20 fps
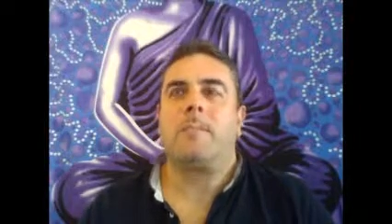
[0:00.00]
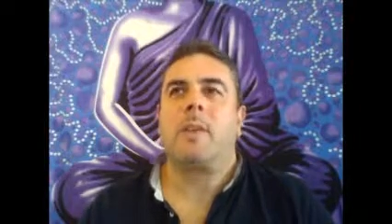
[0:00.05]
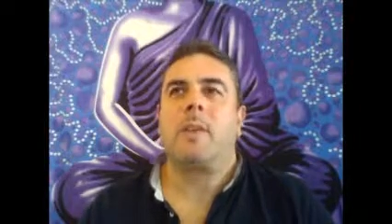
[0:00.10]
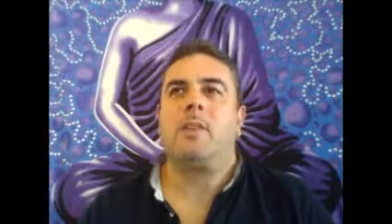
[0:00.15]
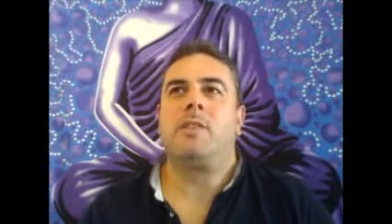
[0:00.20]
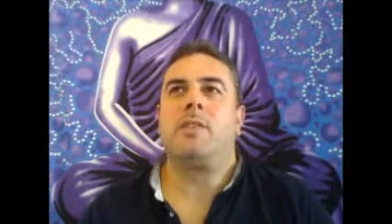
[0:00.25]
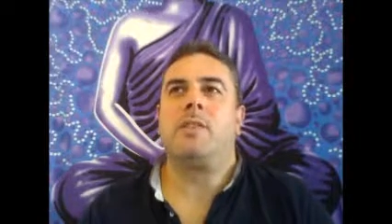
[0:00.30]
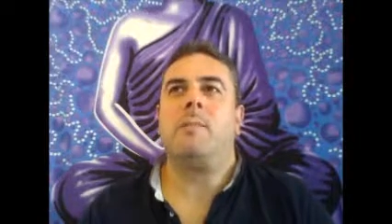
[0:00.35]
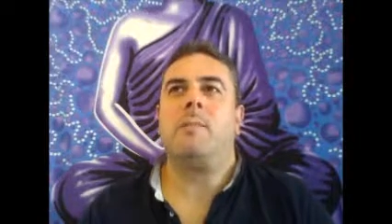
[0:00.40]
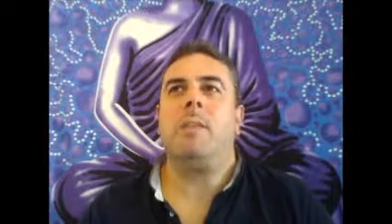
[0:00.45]

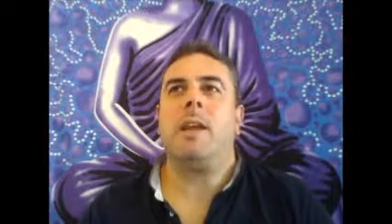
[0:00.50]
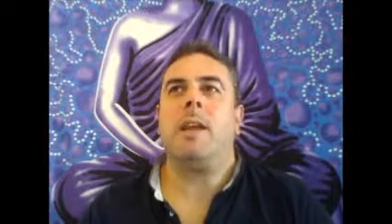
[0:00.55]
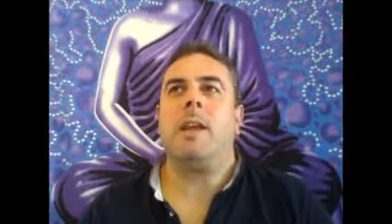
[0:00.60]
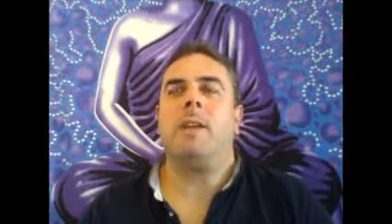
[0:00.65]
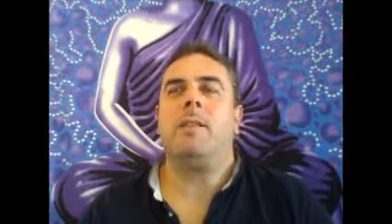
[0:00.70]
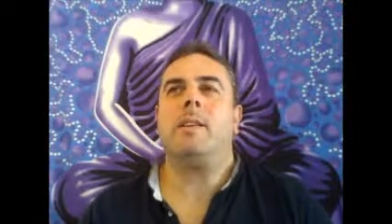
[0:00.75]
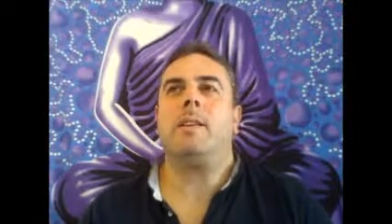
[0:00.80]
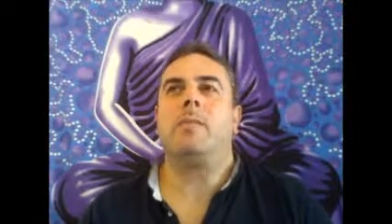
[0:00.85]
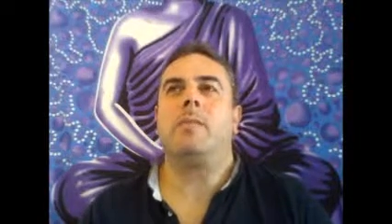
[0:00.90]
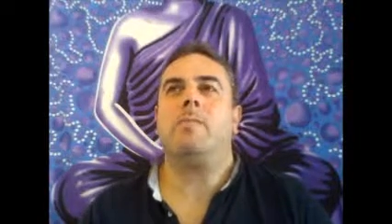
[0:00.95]

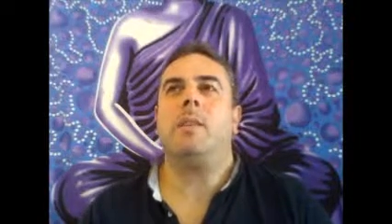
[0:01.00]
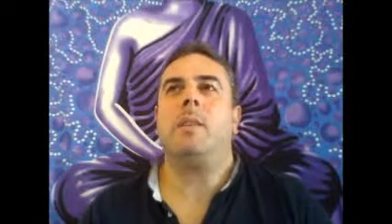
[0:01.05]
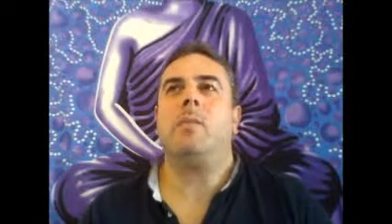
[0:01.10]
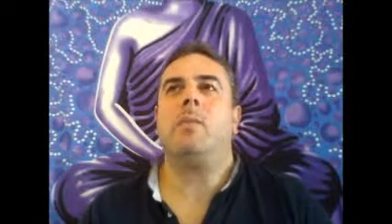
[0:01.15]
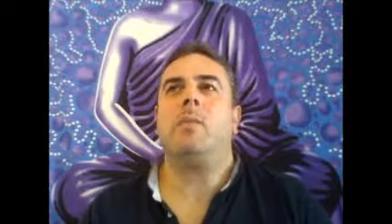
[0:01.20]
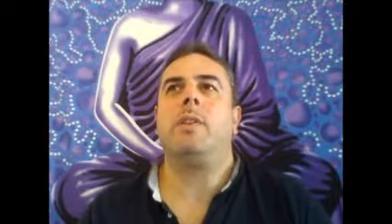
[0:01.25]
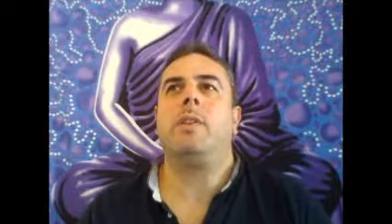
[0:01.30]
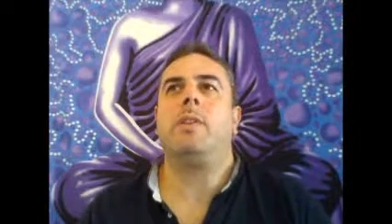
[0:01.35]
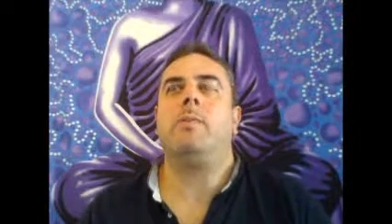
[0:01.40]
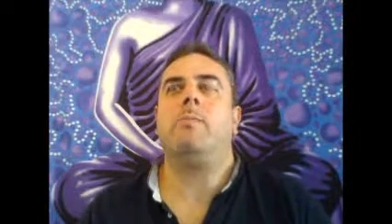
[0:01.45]
simulate the smell
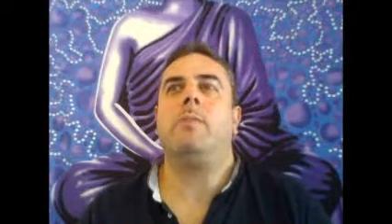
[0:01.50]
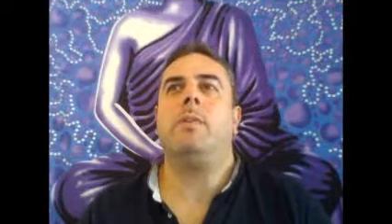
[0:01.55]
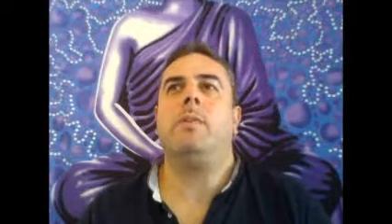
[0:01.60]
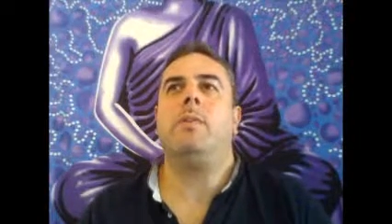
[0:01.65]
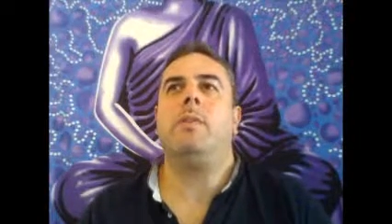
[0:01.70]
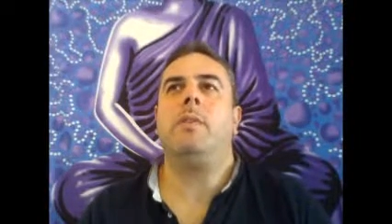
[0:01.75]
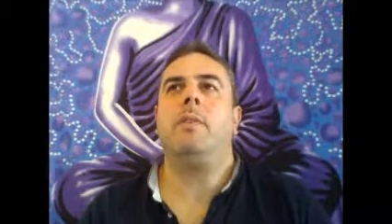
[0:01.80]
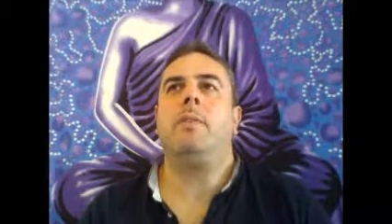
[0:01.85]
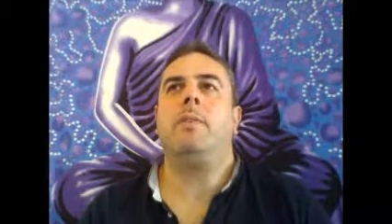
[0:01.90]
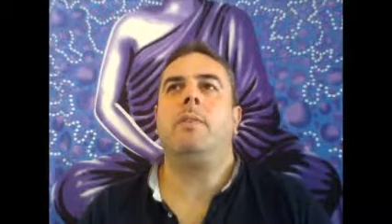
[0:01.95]
with
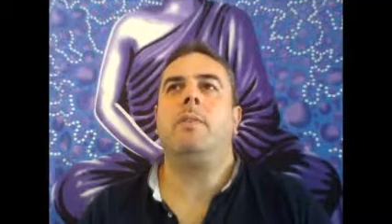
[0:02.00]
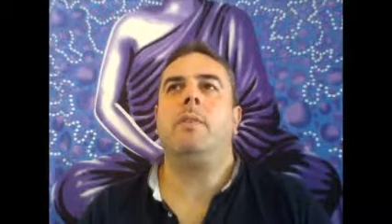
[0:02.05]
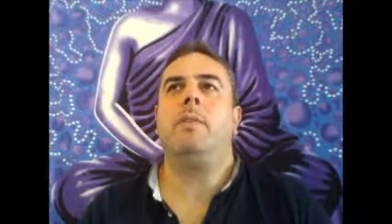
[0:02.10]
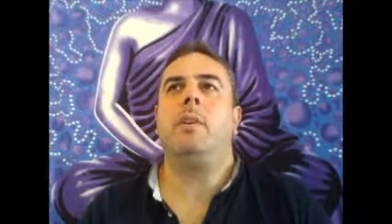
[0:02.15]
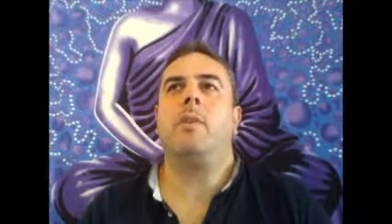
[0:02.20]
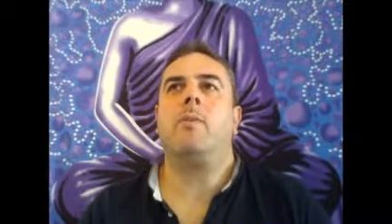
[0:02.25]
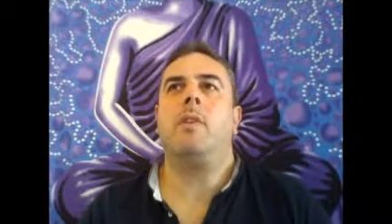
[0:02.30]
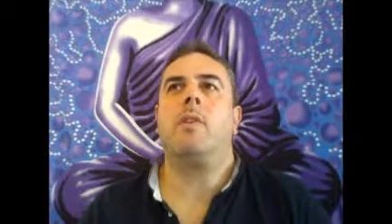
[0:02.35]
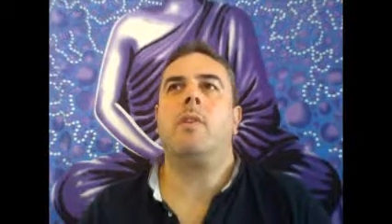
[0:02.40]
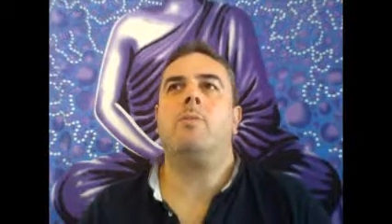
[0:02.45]
beautiful
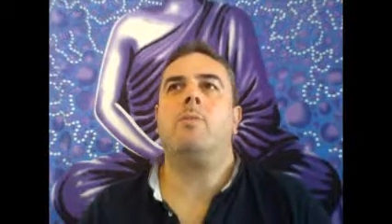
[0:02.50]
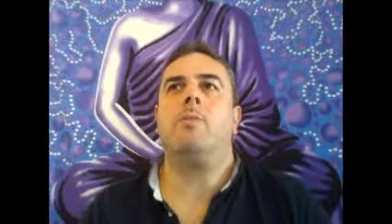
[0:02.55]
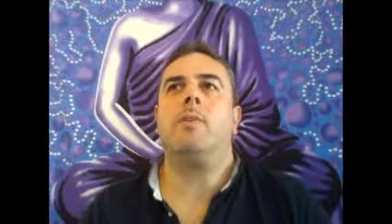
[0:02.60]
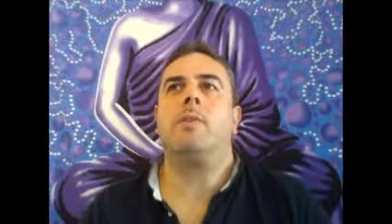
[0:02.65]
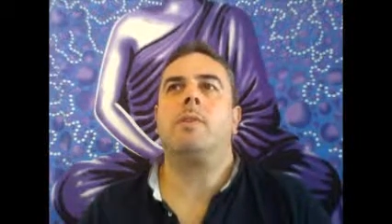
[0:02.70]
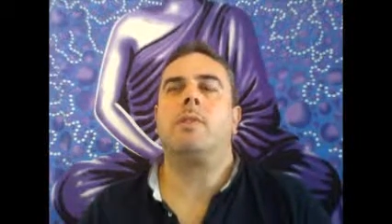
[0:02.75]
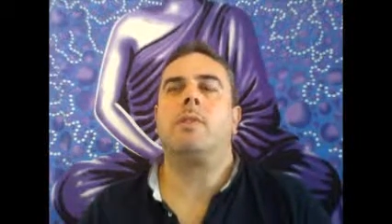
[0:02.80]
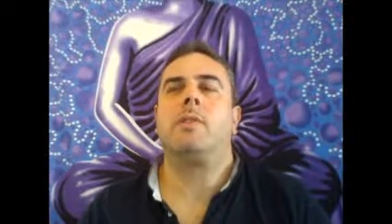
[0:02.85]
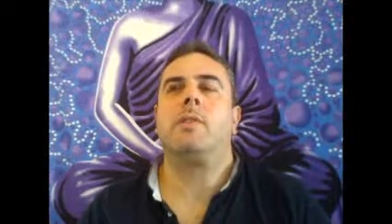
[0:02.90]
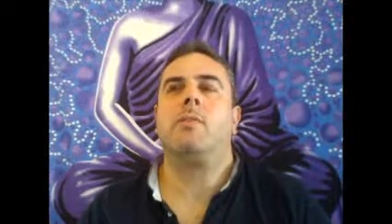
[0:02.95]

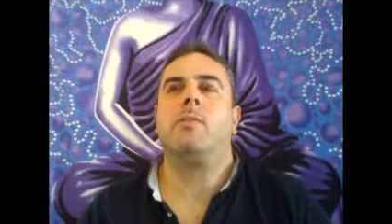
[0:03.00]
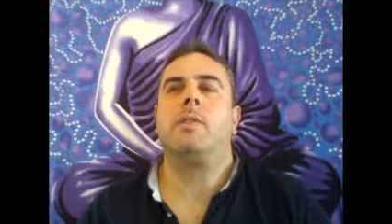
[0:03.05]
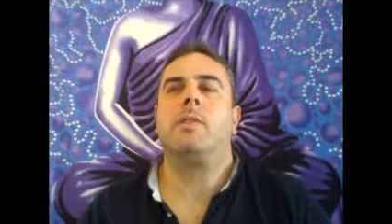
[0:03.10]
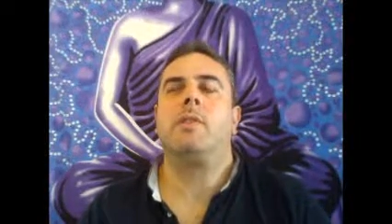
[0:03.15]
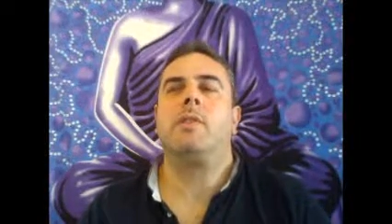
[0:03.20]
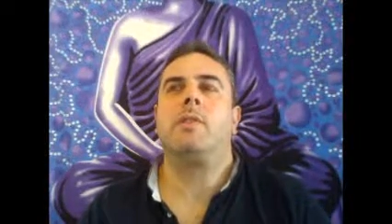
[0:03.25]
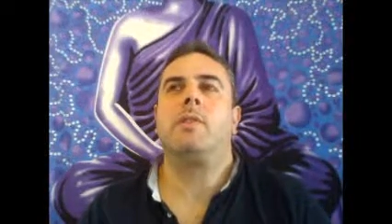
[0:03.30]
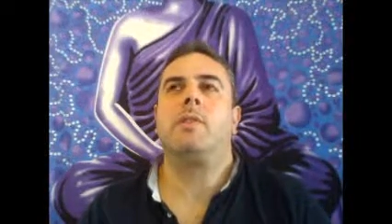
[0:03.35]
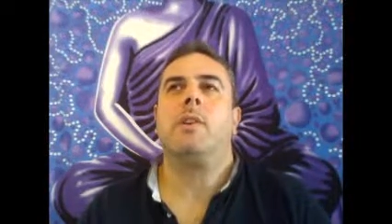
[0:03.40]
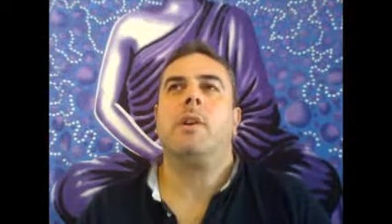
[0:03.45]
aromas,
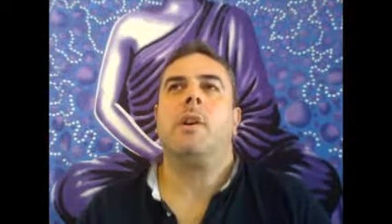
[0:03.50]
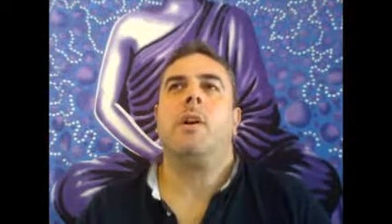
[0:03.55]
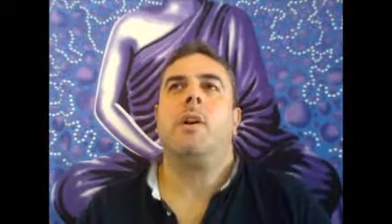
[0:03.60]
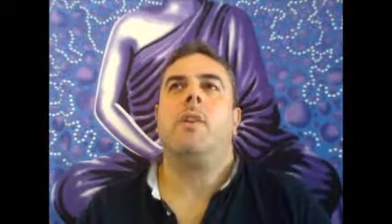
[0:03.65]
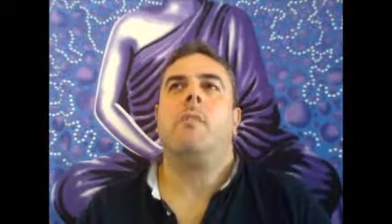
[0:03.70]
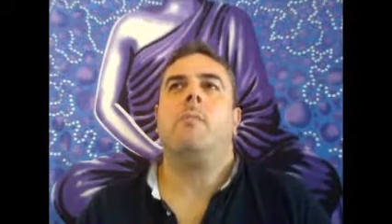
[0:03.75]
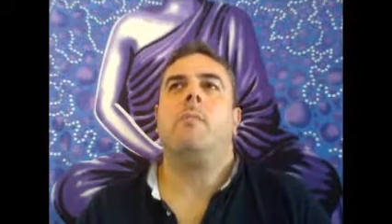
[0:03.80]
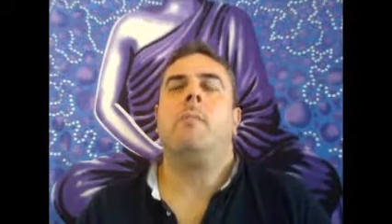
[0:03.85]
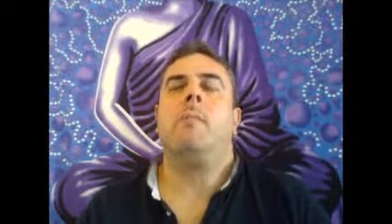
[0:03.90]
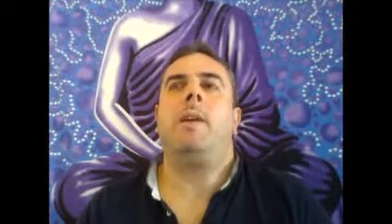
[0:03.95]
which
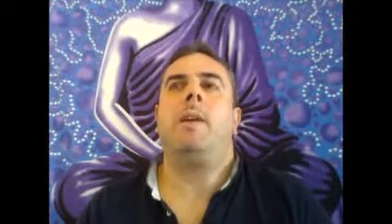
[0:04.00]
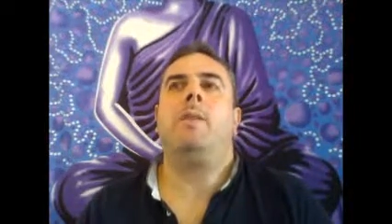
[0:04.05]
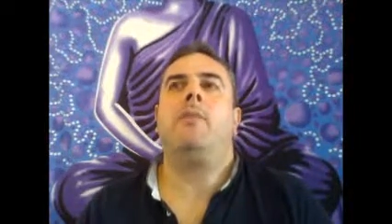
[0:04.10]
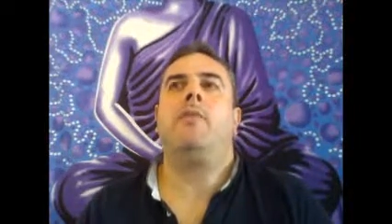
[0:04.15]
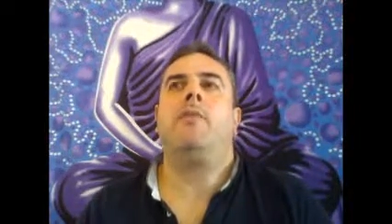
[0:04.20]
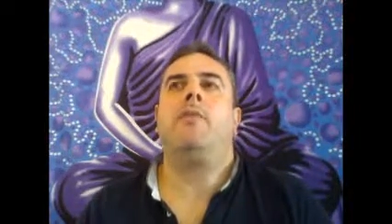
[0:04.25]
make you